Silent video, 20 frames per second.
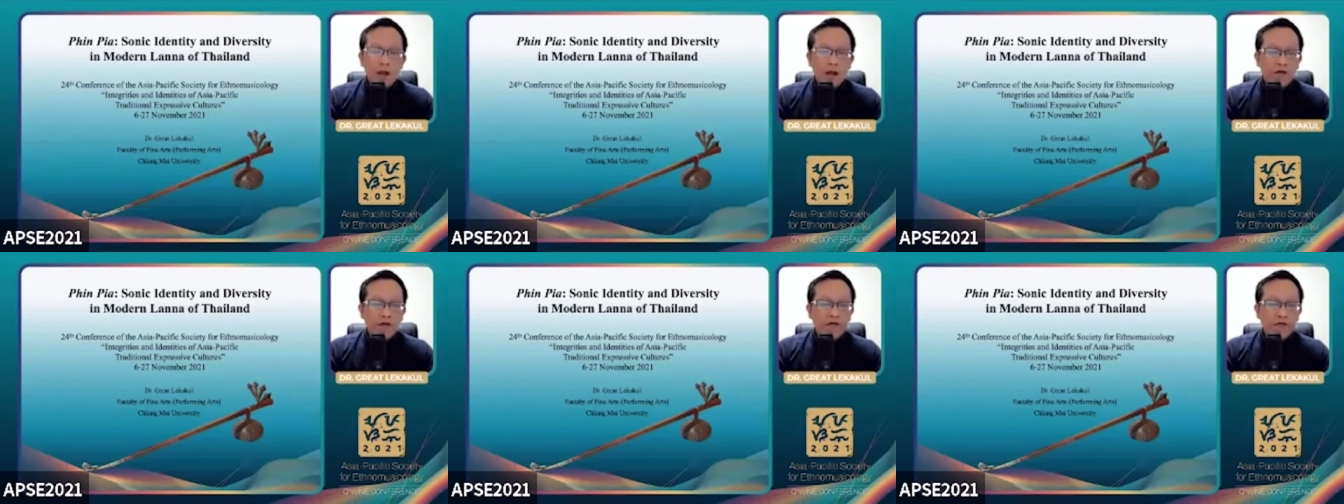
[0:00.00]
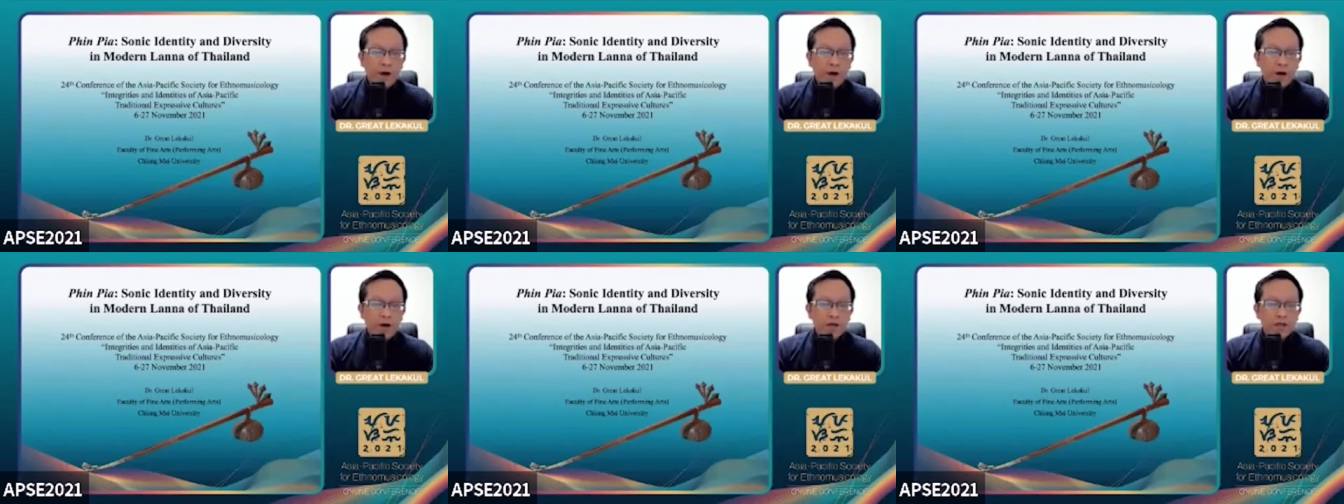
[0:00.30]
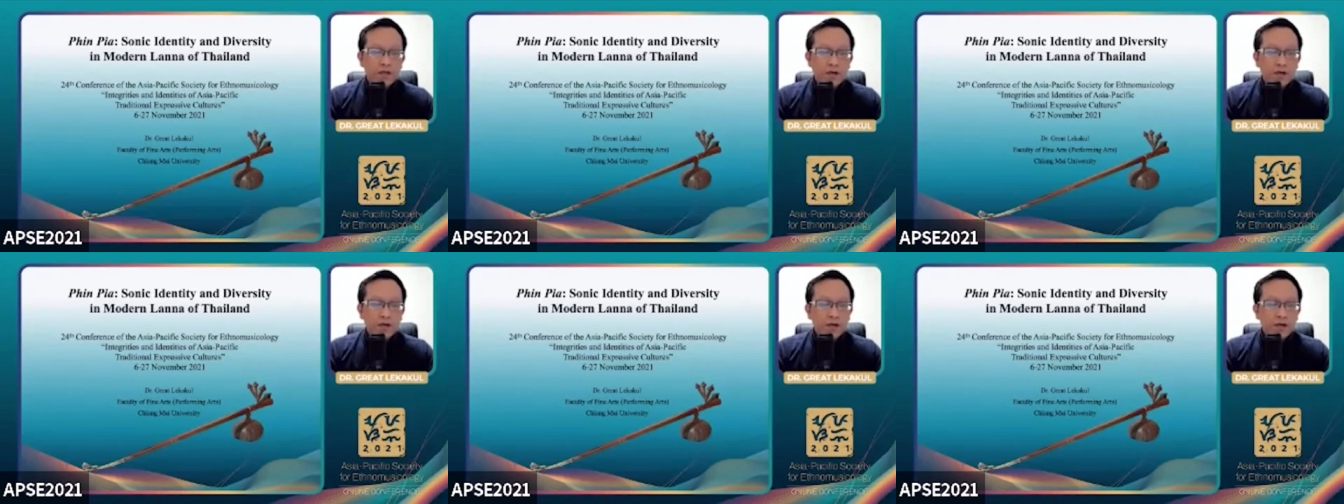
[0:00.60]
I
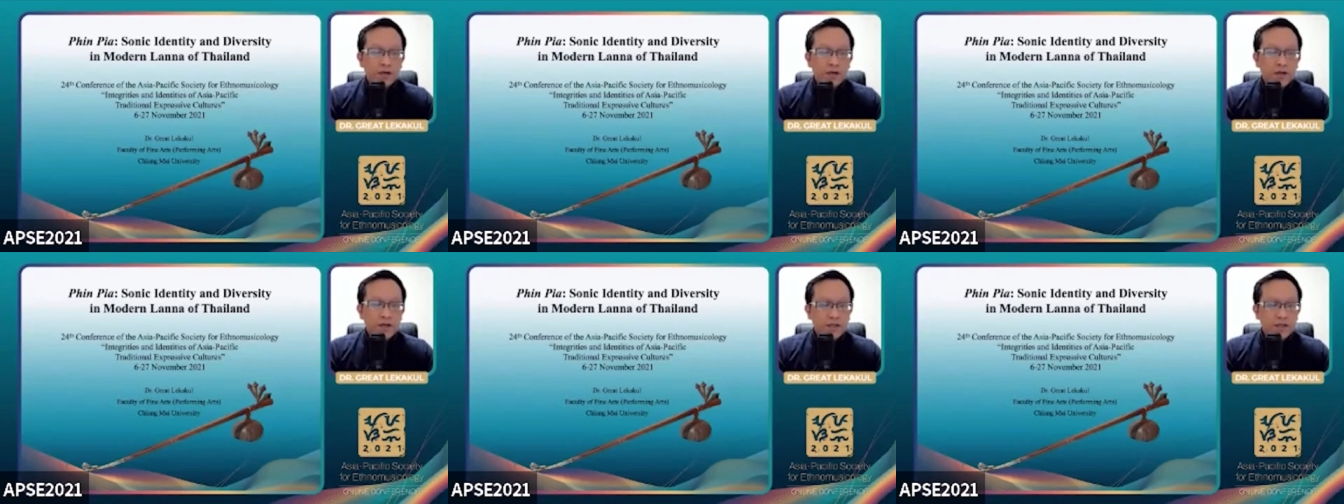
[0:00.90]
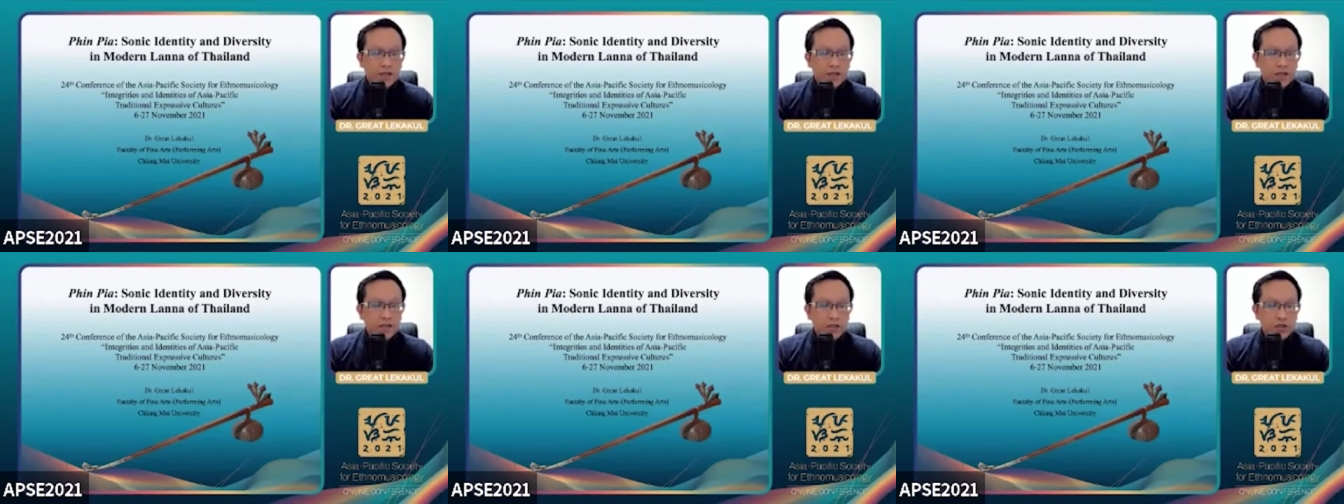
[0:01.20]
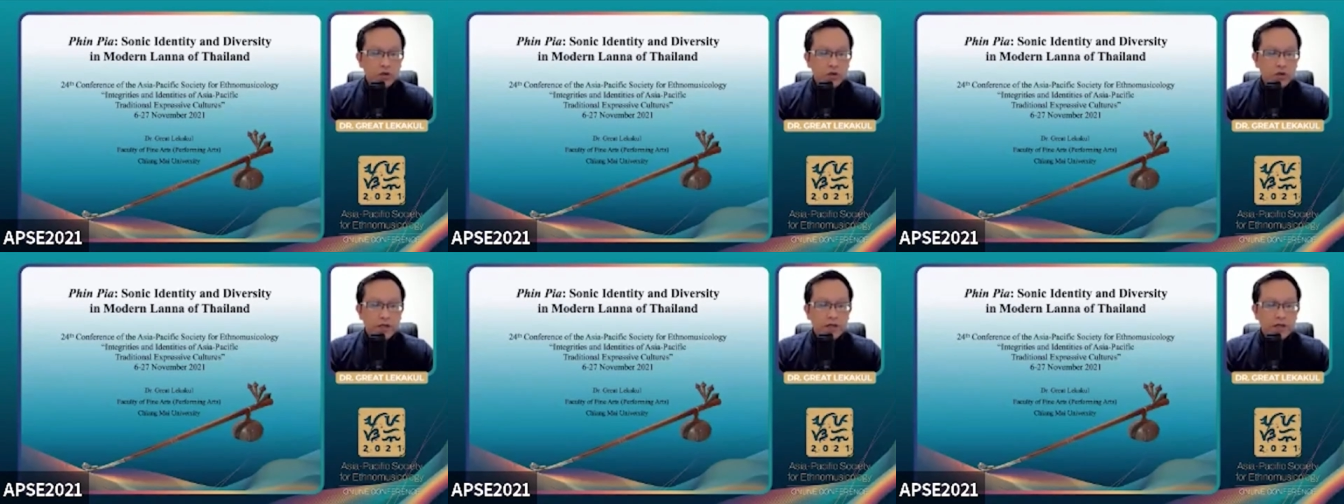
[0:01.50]
found that the
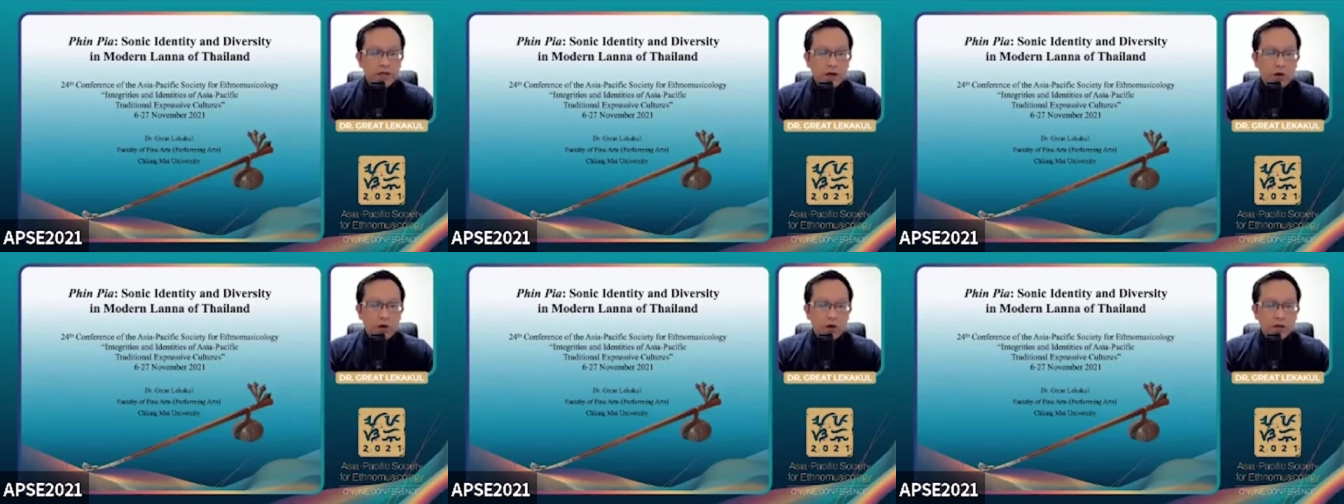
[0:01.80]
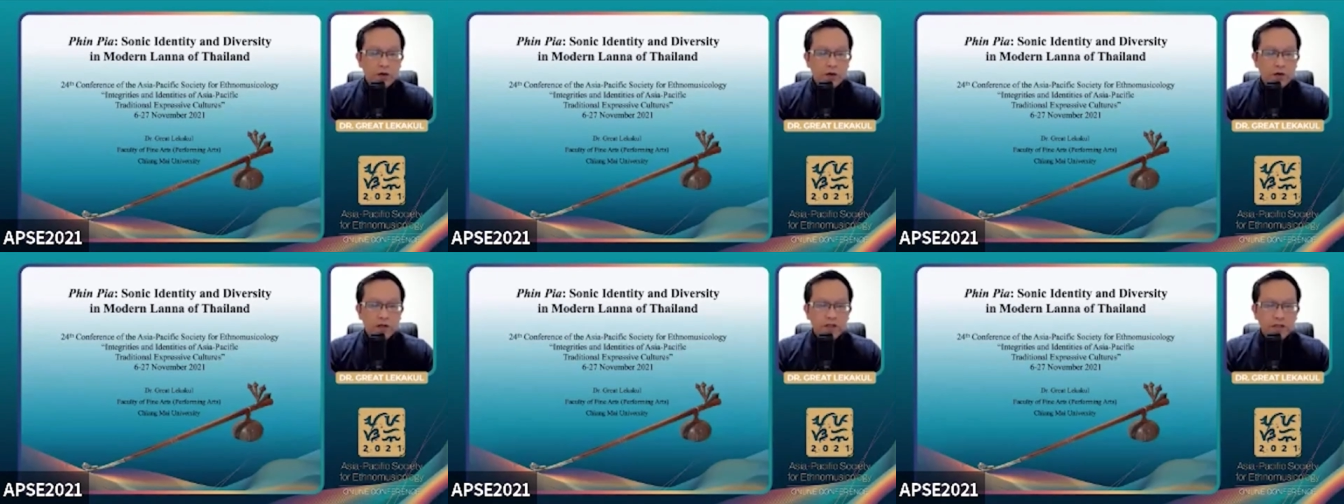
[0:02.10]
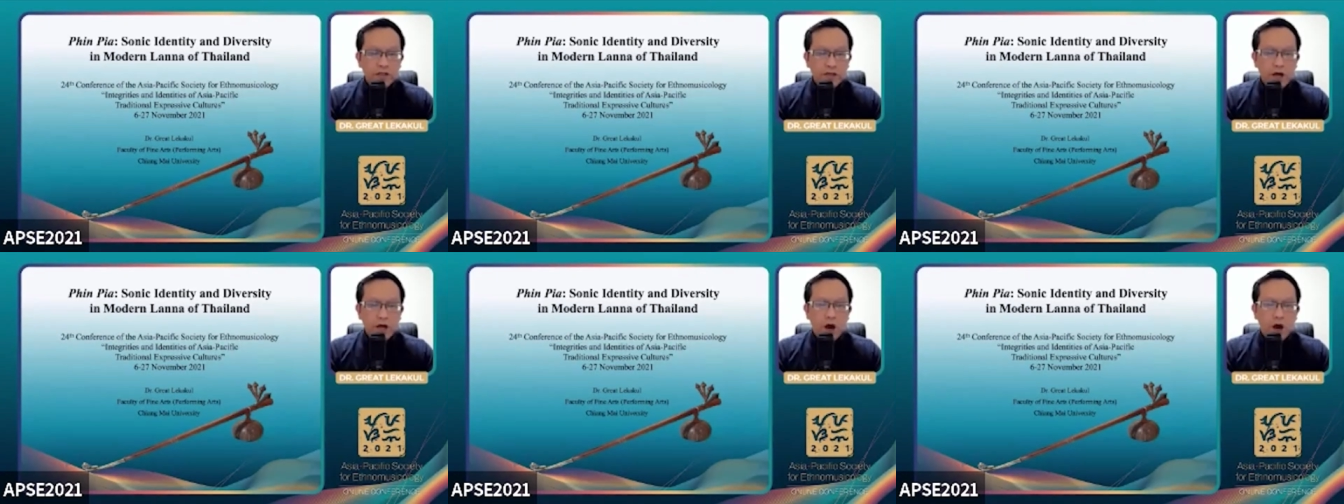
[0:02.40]
sonic
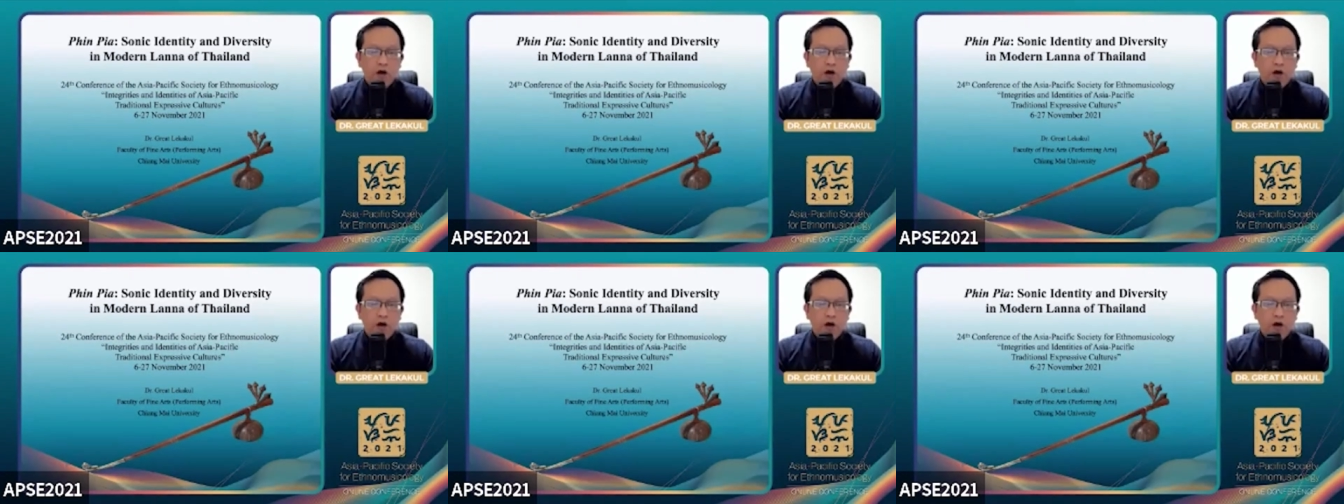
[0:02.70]
characteristics